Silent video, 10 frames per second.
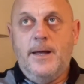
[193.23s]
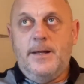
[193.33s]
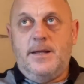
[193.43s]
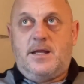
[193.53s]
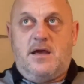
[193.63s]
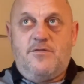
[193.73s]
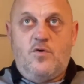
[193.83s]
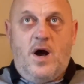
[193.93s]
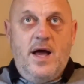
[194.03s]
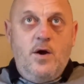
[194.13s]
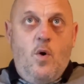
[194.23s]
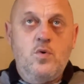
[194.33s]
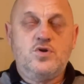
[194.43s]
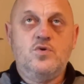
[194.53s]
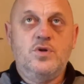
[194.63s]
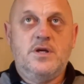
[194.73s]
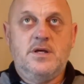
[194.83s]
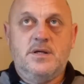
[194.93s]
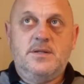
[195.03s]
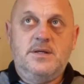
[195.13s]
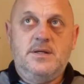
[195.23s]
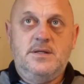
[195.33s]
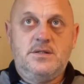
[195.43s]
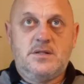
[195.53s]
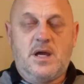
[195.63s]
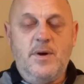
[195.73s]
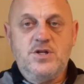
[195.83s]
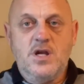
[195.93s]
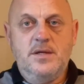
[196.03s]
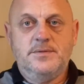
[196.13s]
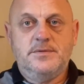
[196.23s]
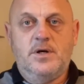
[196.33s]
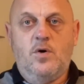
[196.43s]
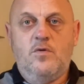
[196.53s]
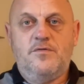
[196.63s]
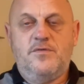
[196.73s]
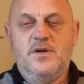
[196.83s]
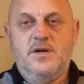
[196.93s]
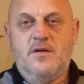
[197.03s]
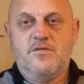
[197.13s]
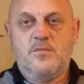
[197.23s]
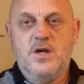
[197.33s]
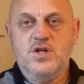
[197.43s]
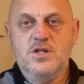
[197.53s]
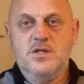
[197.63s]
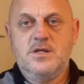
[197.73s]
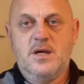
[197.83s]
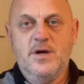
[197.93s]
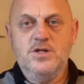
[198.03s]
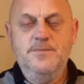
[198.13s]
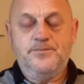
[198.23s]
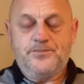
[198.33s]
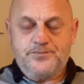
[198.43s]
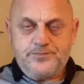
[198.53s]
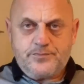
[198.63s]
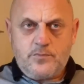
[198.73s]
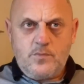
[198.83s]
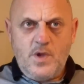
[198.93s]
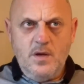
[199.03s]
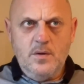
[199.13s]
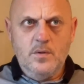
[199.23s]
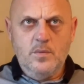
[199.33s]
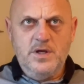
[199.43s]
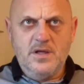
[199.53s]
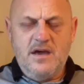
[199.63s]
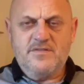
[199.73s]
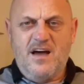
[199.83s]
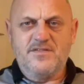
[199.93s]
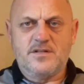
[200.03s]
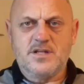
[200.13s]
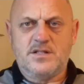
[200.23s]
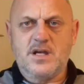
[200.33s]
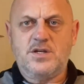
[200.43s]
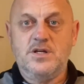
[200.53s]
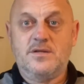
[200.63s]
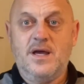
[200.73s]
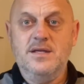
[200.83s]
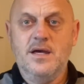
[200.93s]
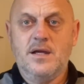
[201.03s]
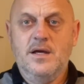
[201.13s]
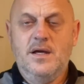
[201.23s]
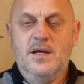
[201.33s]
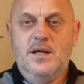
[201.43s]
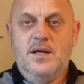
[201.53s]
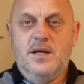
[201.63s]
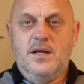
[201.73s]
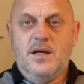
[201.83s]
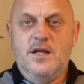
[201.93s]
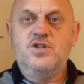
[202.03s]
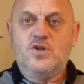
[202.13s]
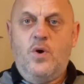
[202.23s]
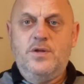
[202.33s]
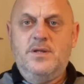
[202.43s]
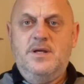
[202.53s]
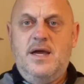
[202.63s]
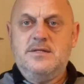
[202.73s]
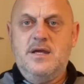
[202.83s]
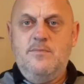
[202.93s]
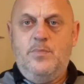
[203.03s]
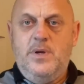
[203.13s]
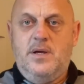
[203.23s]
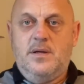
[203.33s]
the FOI, also the commissioner of the Information Commission, he left after a 6-year tenure and slaughtered the SNP,